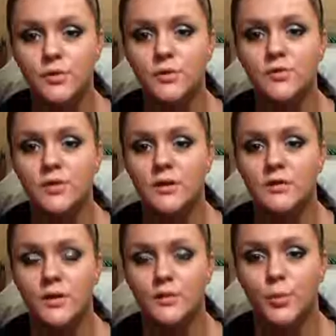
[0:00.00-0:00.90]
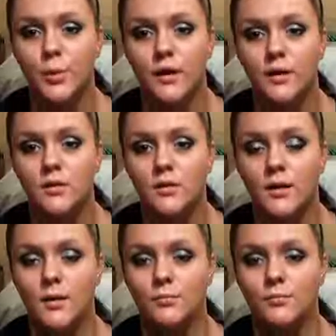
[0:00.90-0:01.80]
never used the
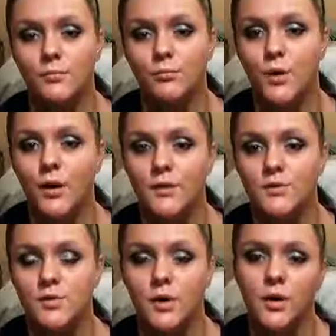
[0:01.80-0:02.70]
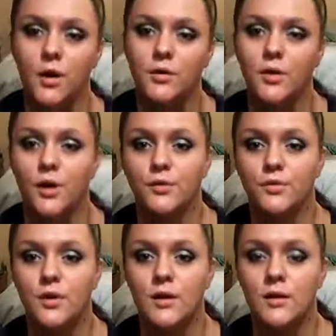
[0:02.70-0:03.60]
Saint-Tropez brand, so I can't kind
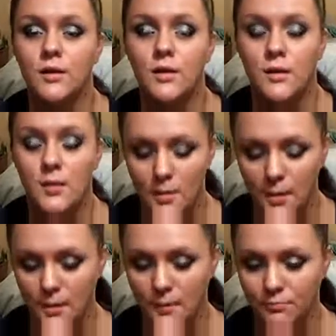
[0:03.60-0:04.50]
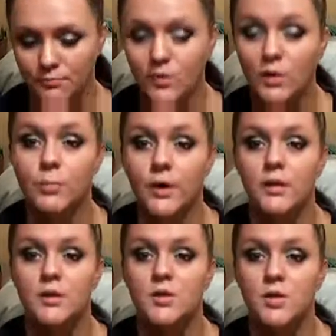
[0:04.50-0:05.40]
of really
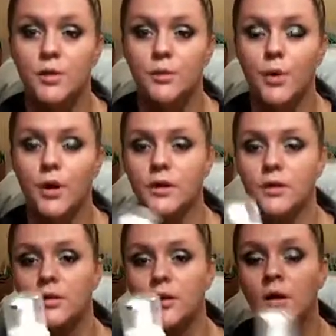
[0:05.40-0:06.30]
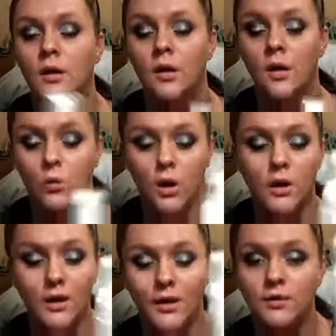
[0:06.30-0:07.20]
compare the two, but I can
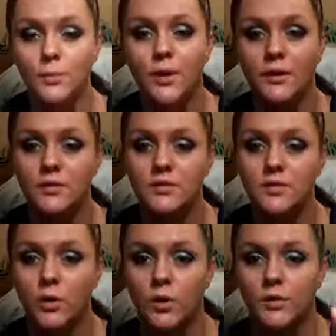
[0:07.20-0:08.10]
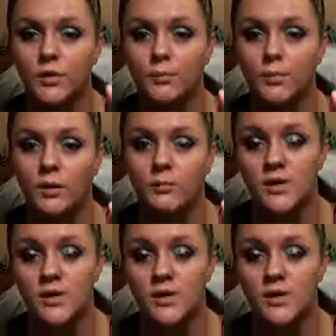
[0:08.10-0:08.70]
compare these to other